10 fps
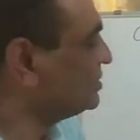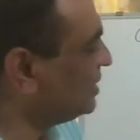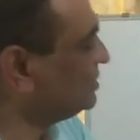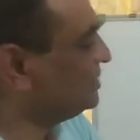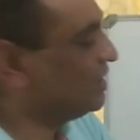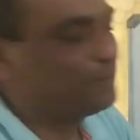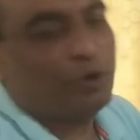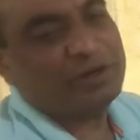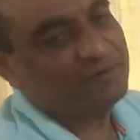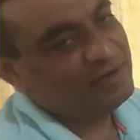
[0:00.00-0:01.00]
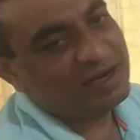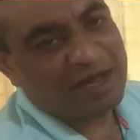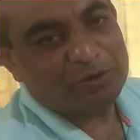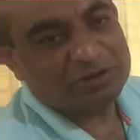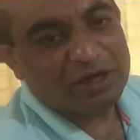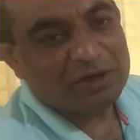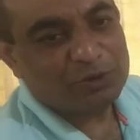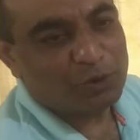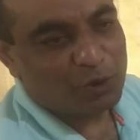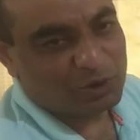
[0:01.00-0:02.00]
then that point will lie on the
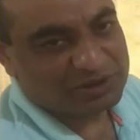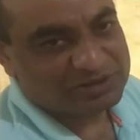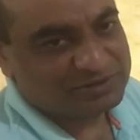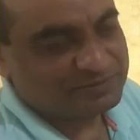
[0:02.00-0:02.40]
root locus.